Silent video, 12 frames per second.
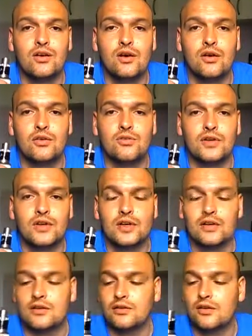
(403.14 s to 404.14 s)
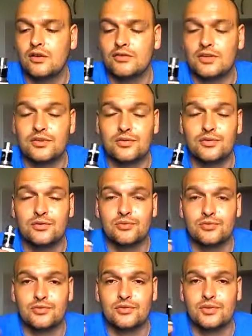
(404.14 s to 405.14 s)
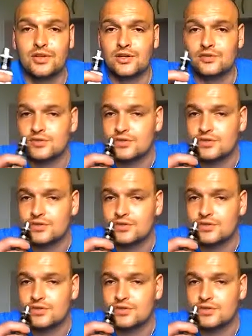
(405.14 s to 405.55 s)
of it through the nose.